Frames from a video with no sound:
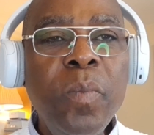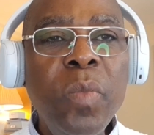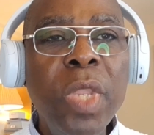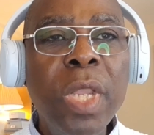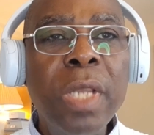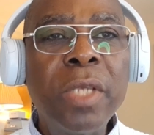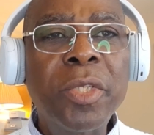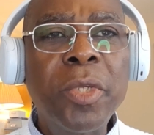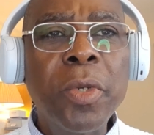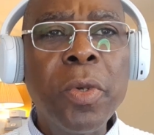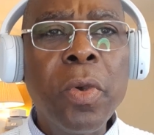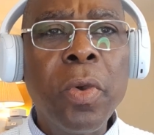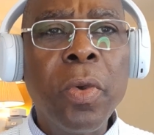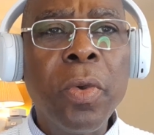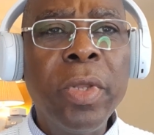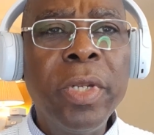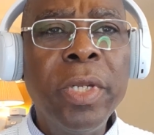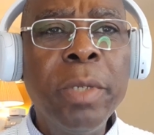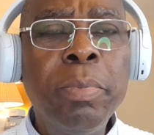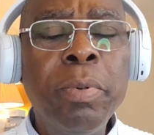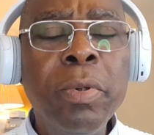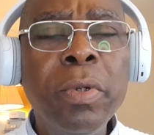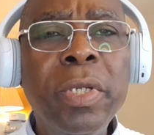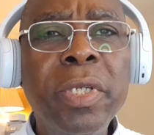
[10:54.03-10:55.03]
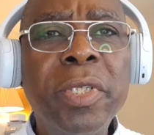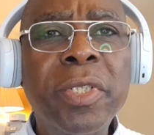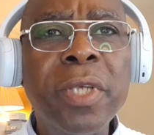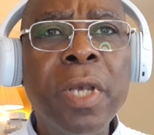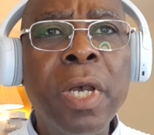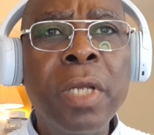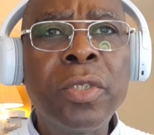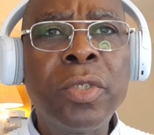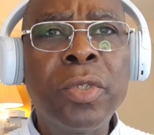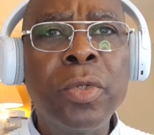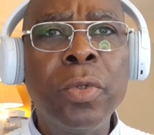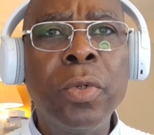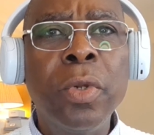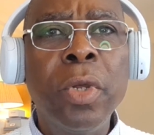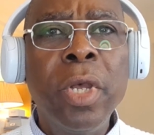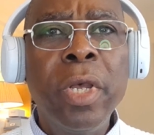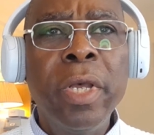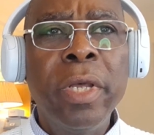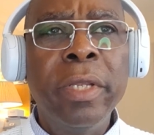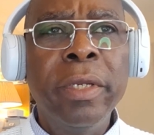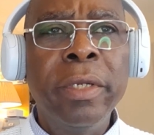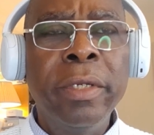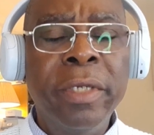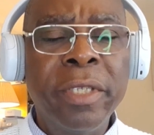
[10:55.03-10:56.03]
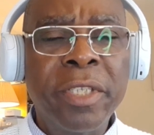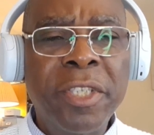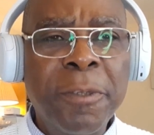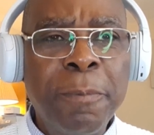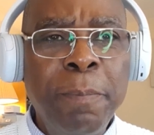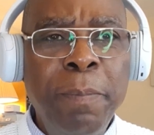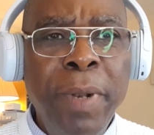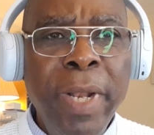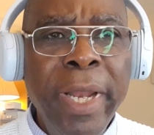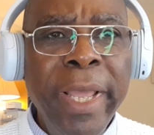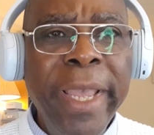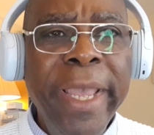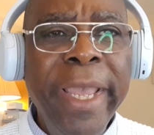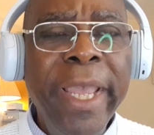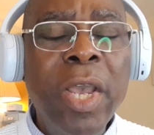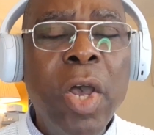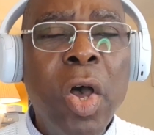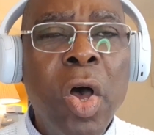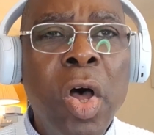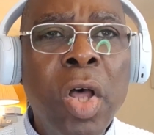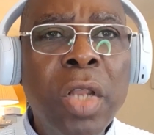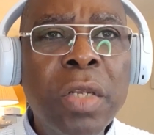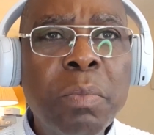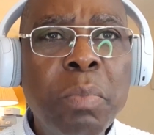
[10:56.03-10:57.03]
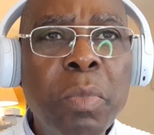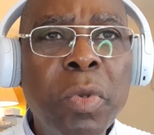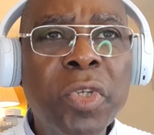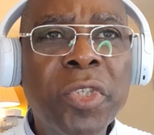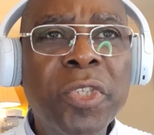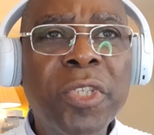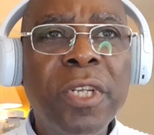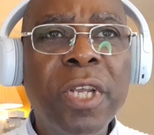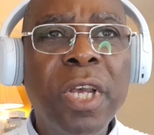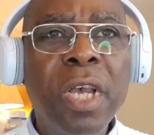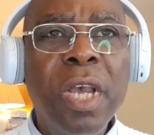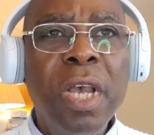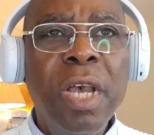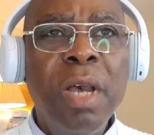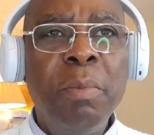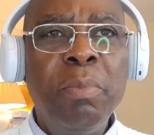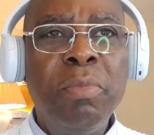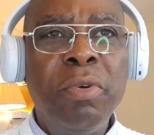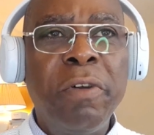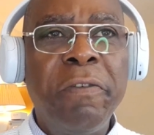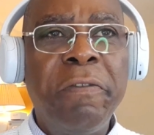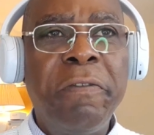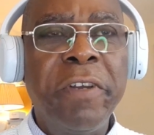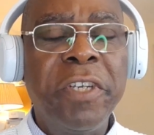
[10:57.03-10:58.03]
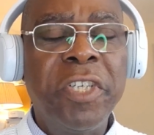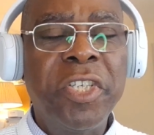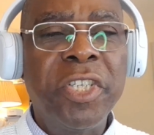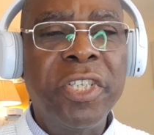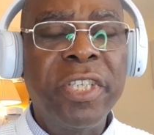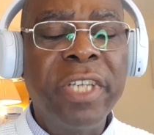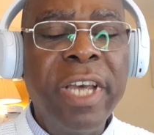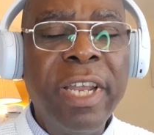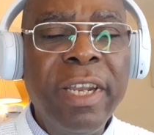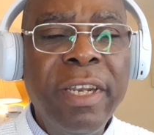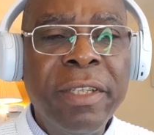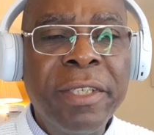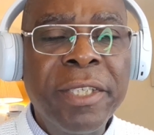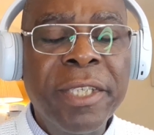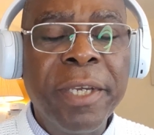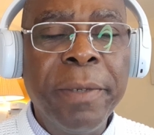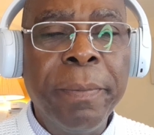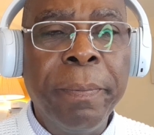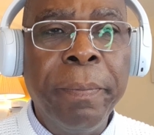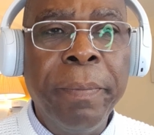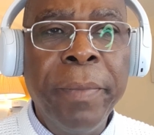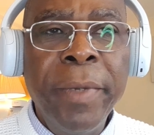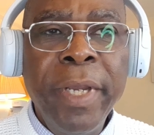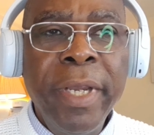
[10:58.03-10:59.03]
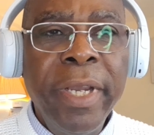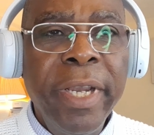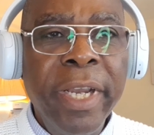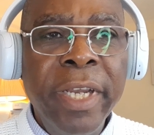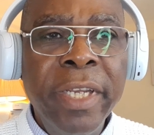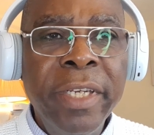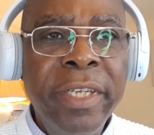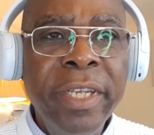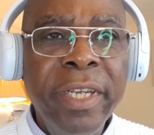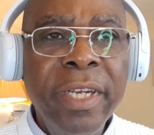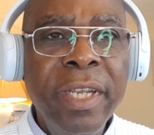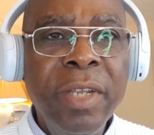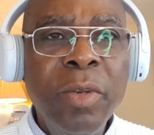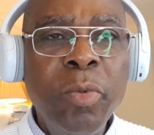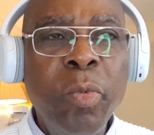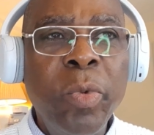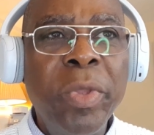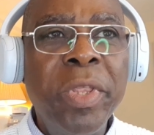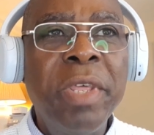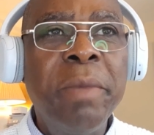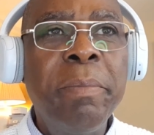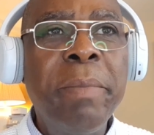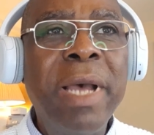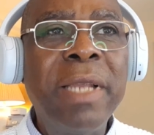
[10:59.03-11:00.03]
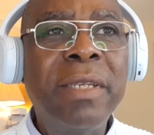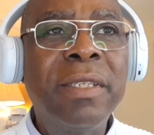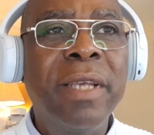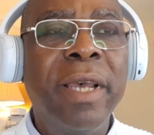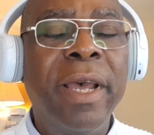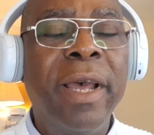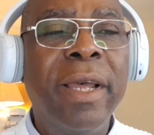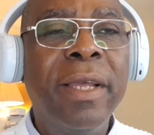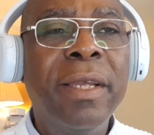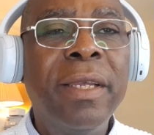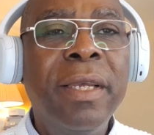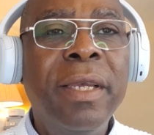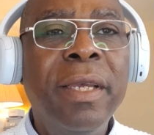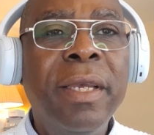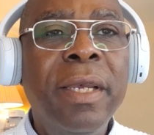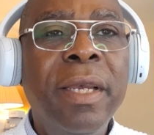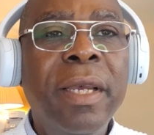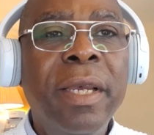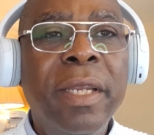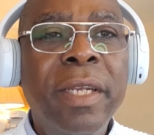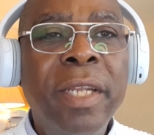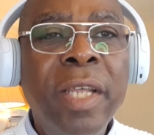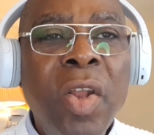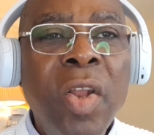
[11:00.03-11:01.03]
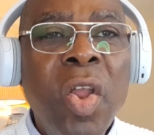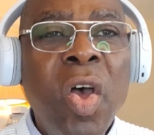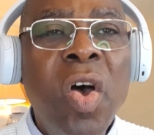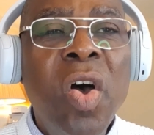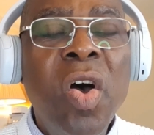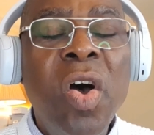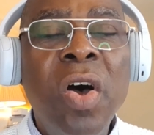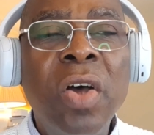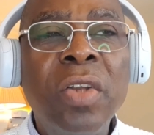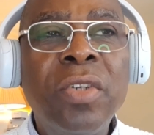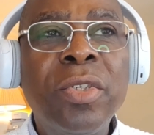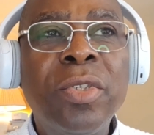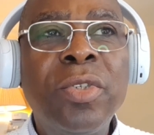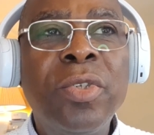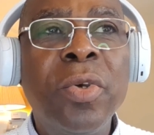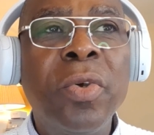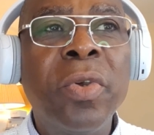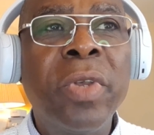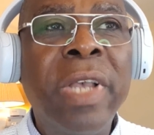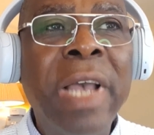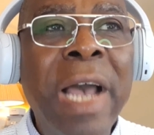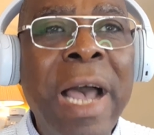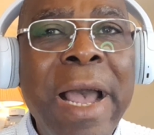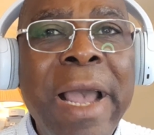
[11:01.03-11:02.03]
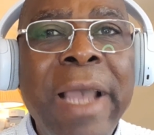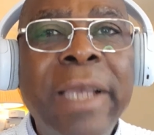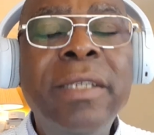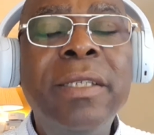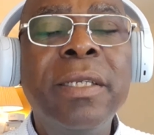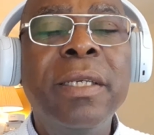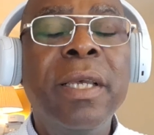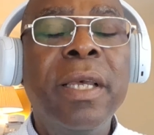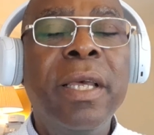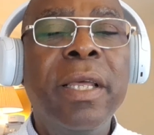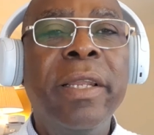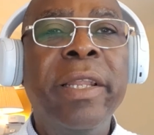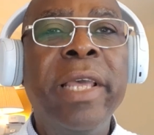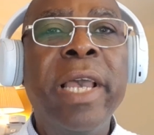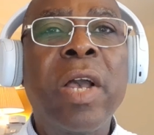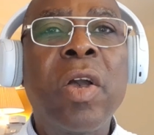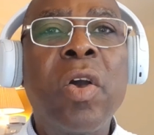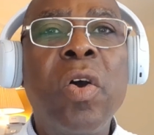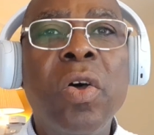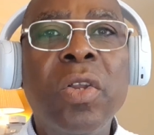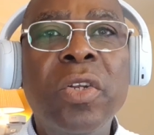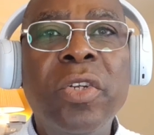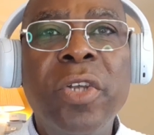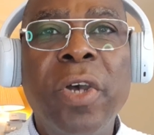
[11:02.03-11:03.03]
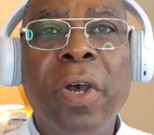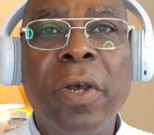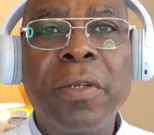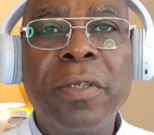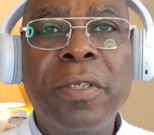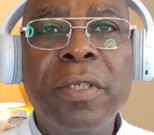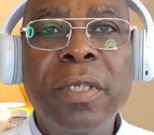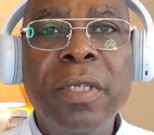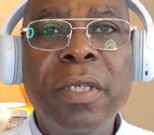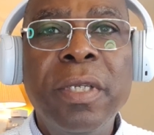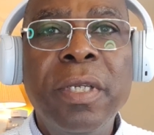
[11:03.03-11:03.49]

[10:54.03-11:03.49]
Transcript: So the police ought to display utmost professionalism in dealing with the matter. The law ought to guide their conduct.